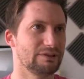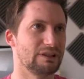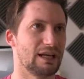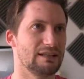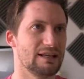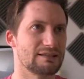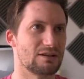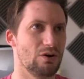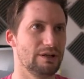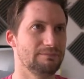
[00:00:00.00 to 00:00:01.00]
Okay, that's
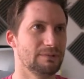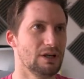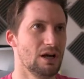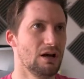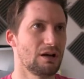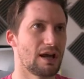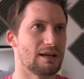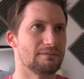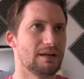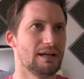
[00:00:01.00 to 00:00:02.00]
going.
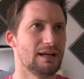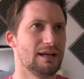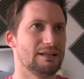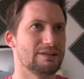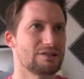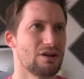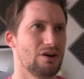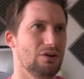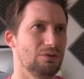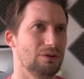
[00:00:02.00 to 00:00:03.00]
Okay, and
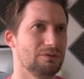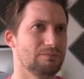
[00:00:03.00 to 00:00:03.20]
so